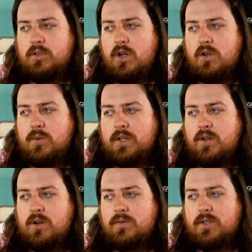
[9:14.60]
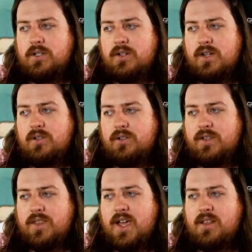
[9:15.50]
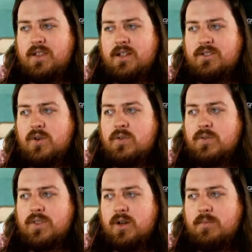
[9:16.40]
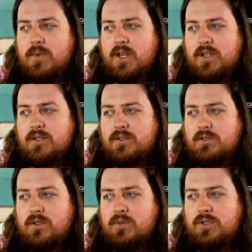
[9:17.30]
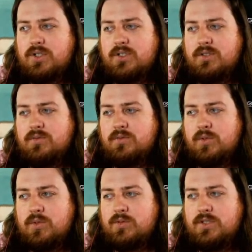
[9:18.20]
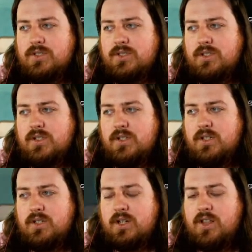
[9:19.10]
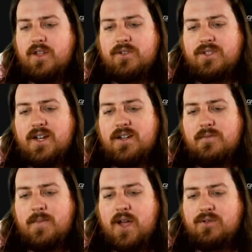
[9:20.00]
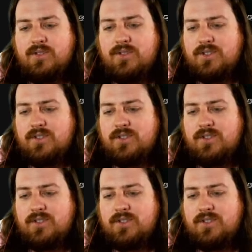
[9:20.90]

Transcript: we can go over here now. Look at that. That's over there by Solaceon Ruins on the other side of the mountains.